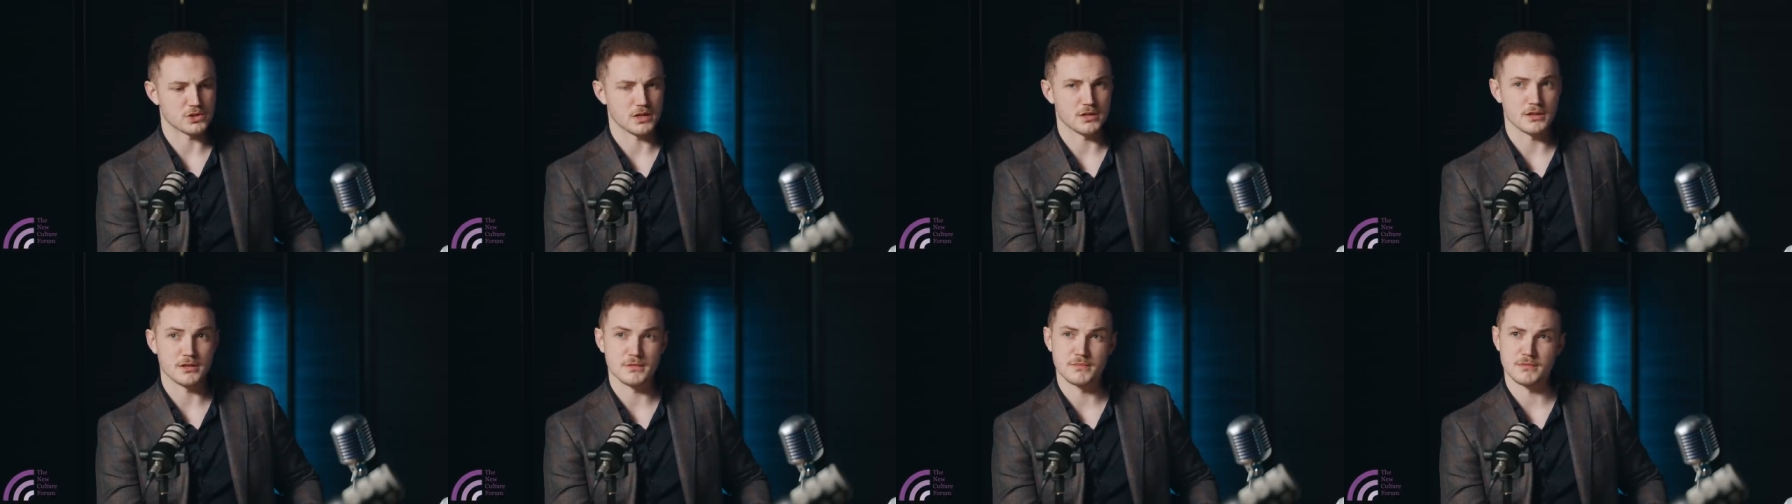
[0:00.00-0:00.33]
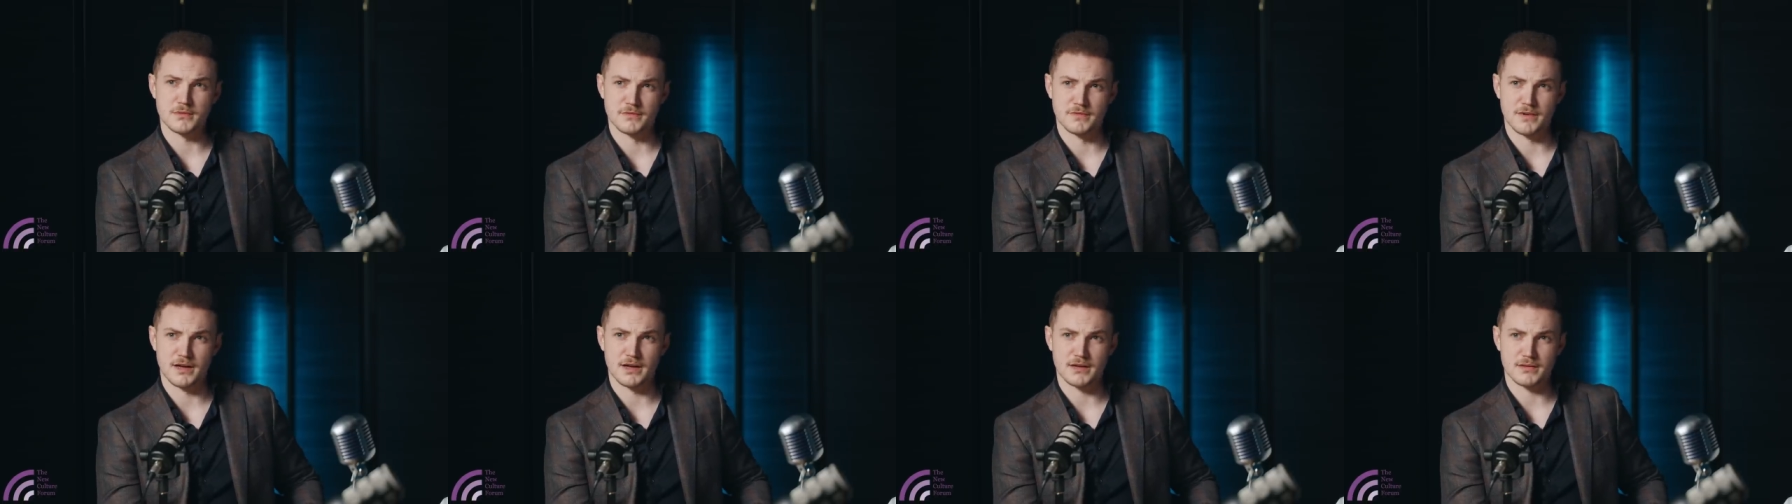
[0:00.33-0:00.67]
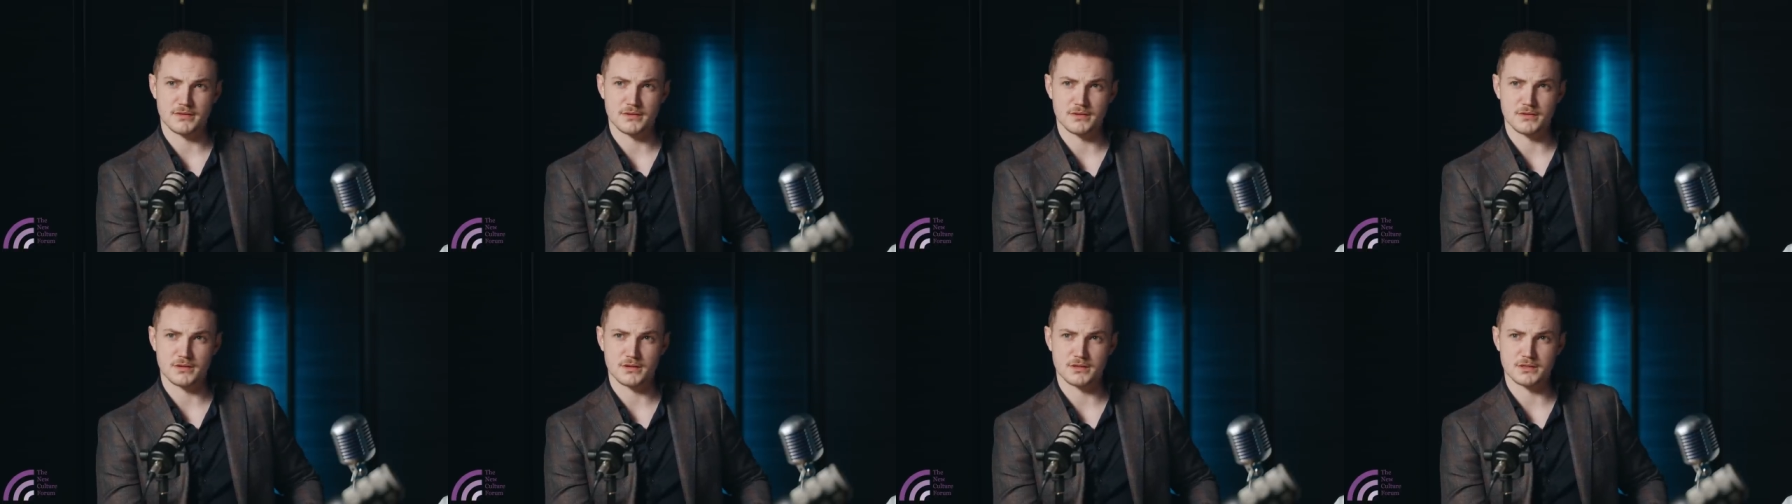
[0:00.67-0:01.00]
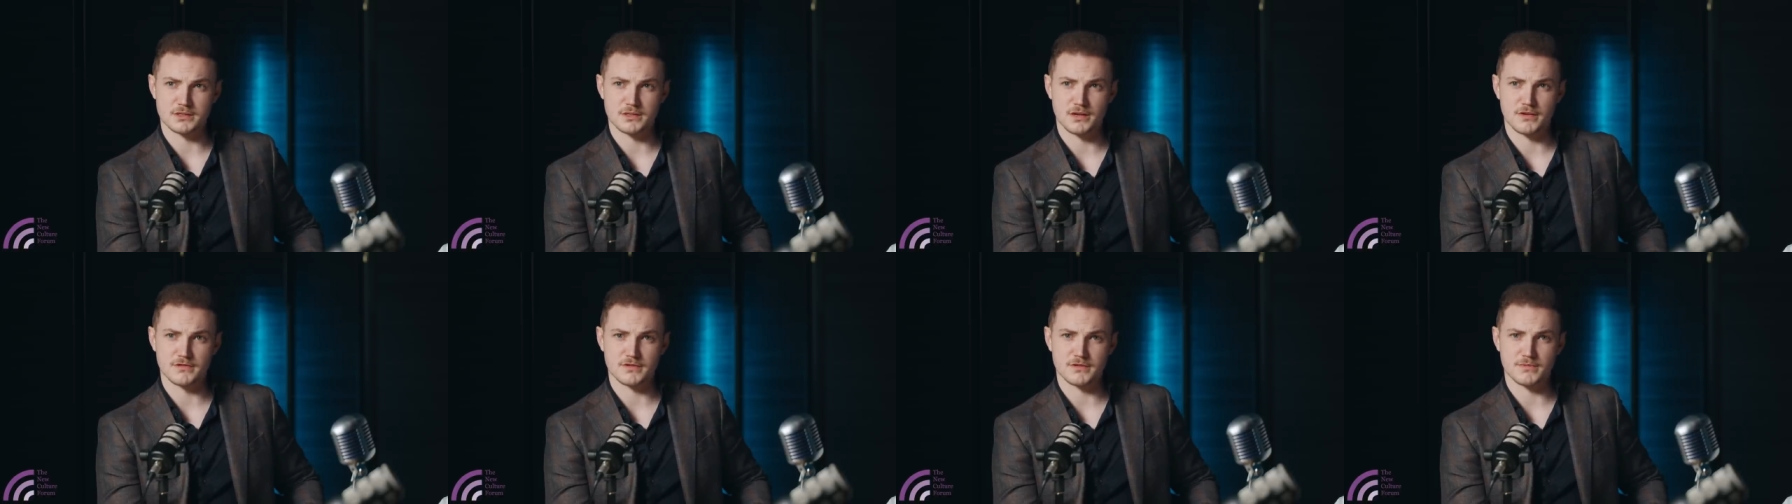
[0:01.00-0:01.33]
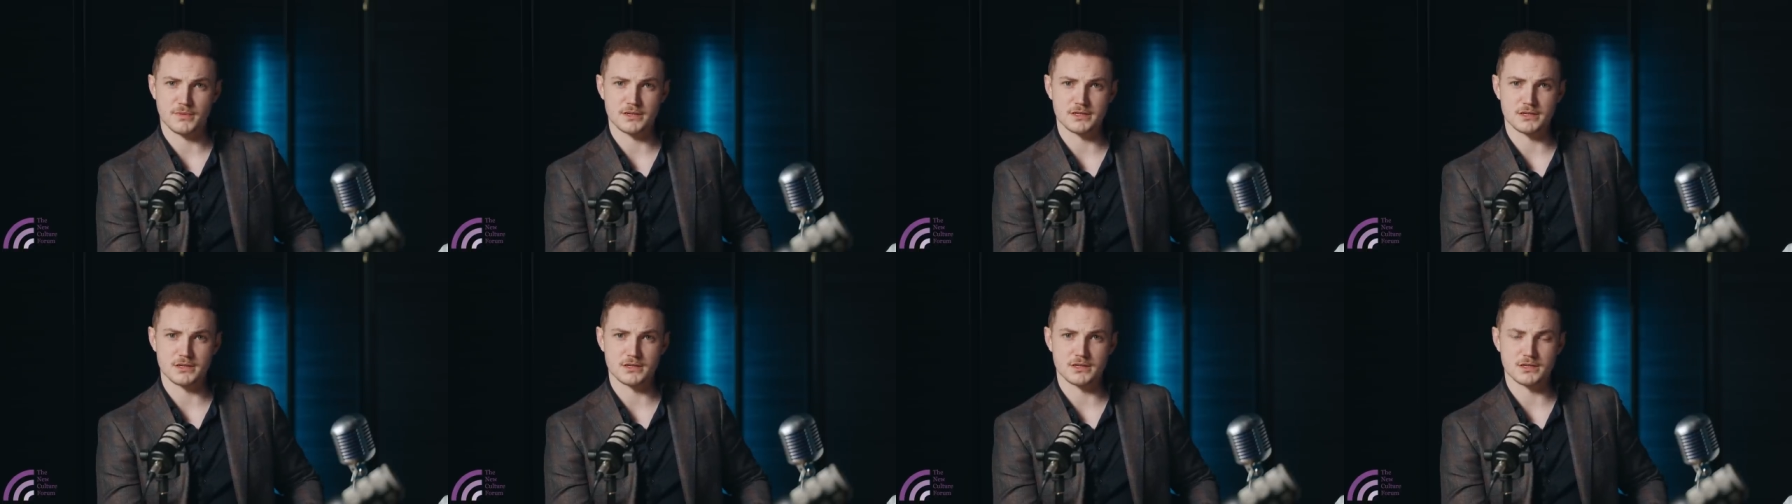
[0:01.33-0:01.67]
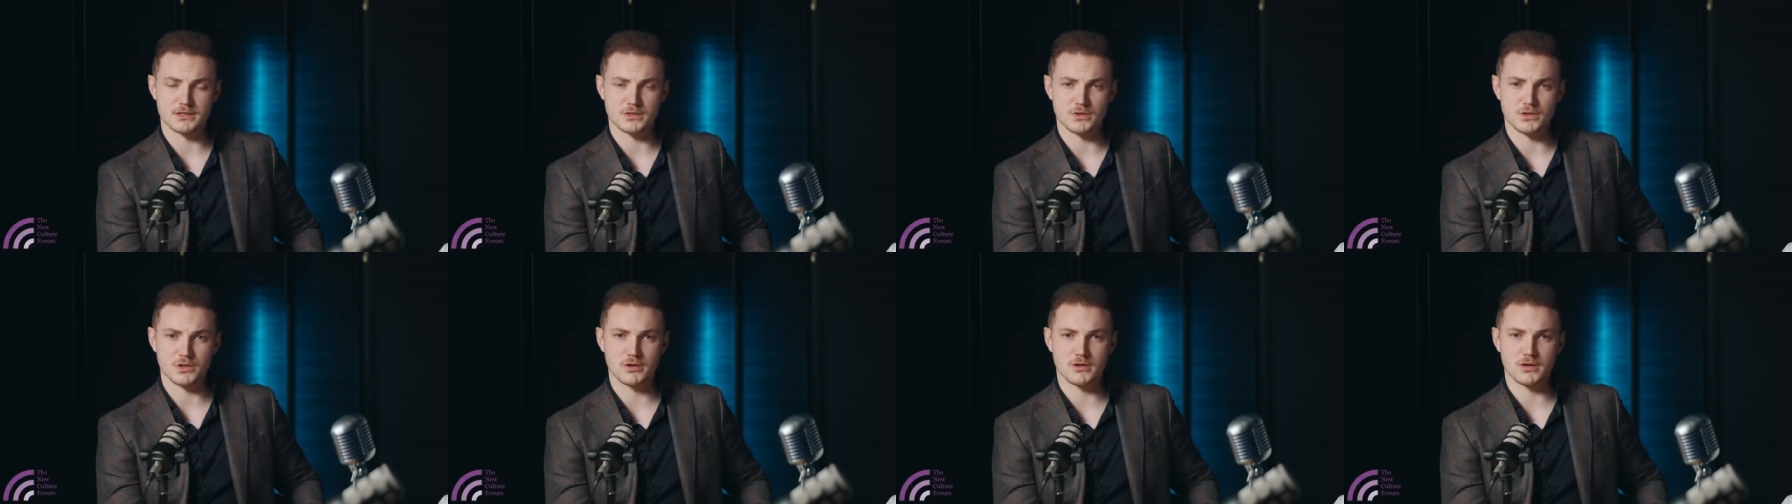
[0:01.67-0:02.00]
Like the, the fact that the Conservative Party
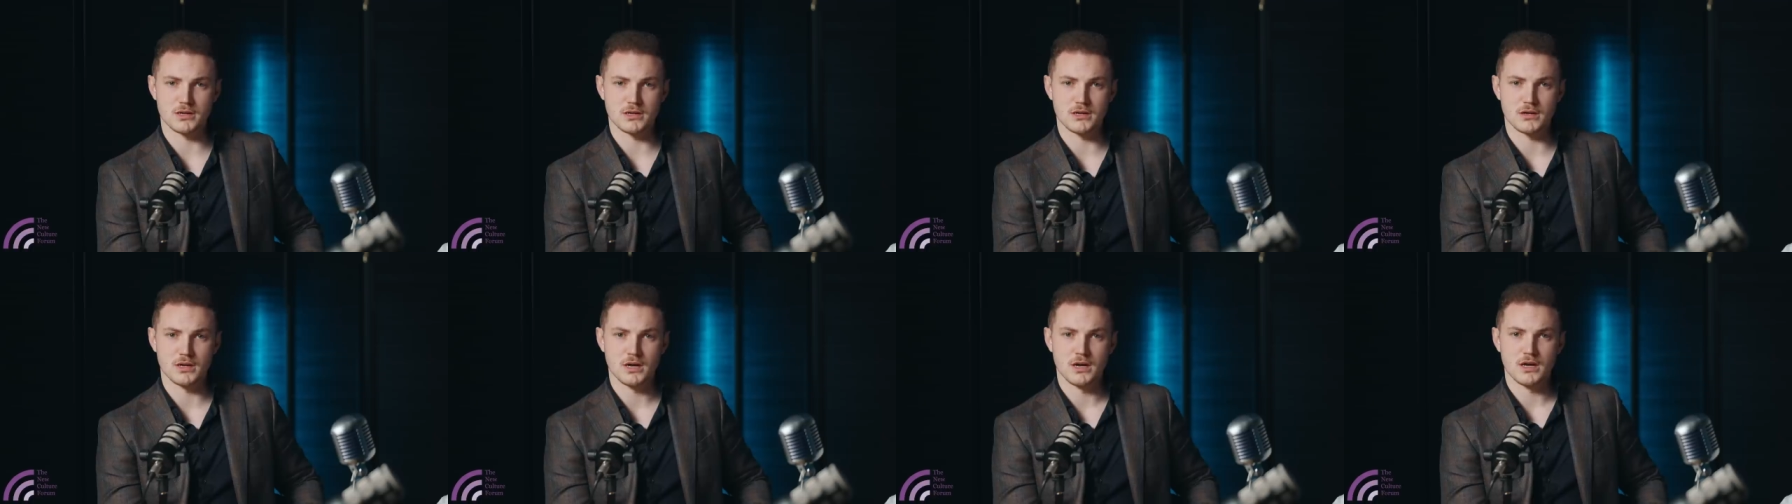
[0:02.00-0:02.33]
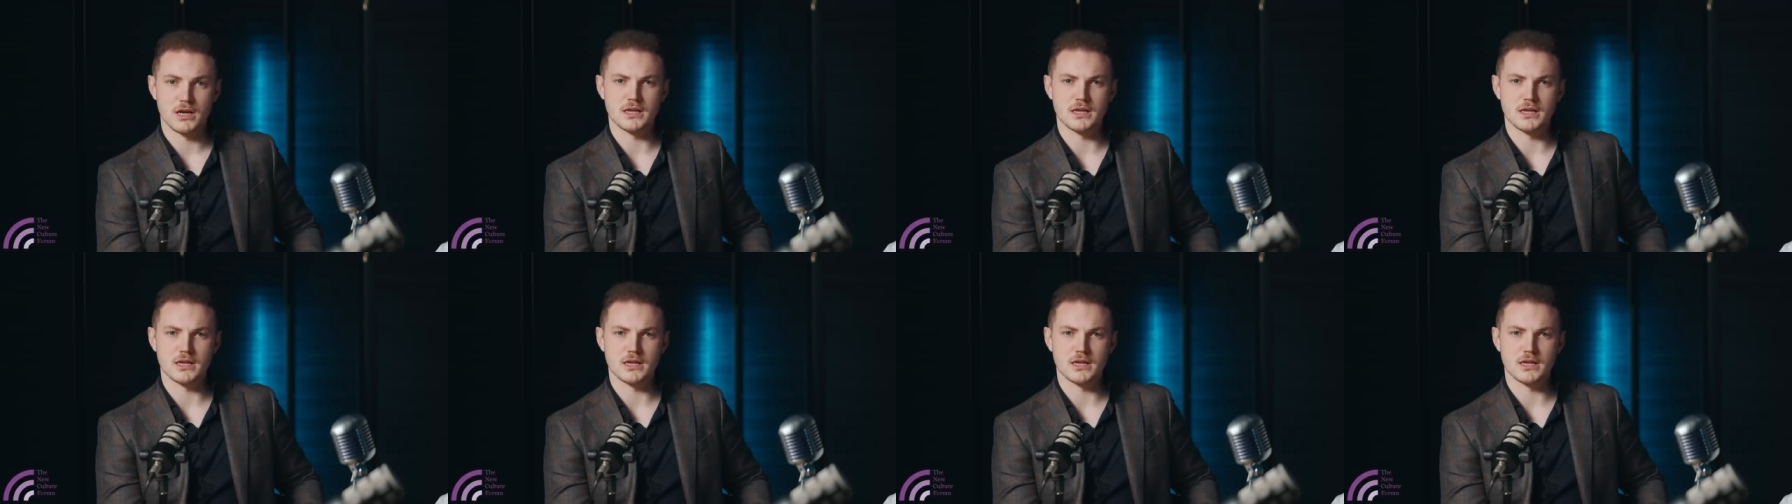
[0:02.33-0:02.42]
is not only,